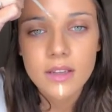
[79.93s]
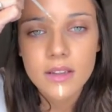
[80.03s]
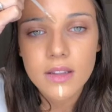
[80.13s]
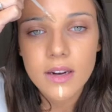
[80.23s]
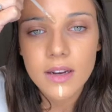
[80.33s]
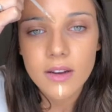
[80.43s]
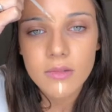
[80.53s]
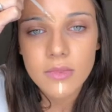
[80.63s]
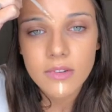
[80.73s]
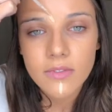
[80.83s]
And then I go to
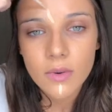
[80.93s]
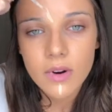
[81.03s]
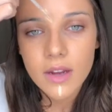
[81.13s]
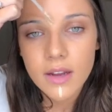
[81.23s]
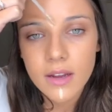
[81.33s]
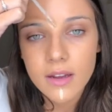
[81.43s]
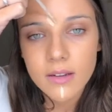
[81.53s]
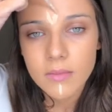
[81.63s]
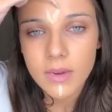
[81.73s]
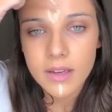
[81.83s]
my
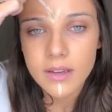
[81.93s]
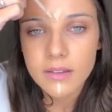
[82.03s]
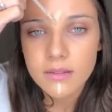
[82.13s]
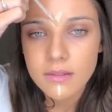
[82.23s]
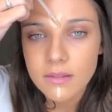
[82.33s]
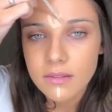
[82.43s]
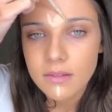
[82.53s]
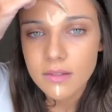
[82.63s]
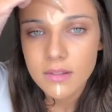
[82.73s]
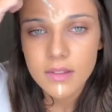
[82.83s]
forehead, make
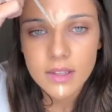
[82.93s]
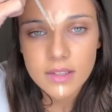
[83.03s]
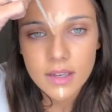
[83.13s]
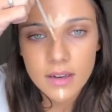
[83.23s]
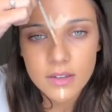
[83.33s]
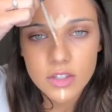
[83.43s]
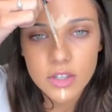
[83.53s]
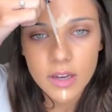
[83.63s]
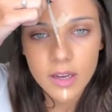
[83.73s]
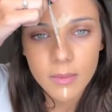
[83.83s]
this kind of
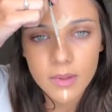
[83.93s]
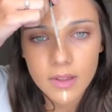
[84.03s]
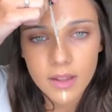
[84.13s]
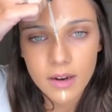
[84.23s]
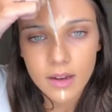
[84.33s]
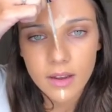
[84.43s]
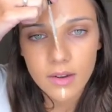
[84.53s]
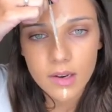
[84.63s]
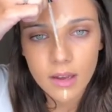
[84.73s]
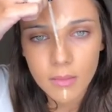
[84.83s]
shape. And then I
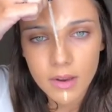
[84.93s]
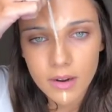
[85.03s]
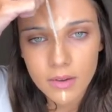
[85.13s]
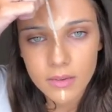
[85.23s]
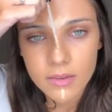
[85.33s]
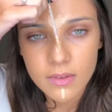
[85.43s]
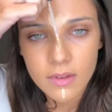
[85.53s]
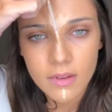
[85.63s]
go down my nose.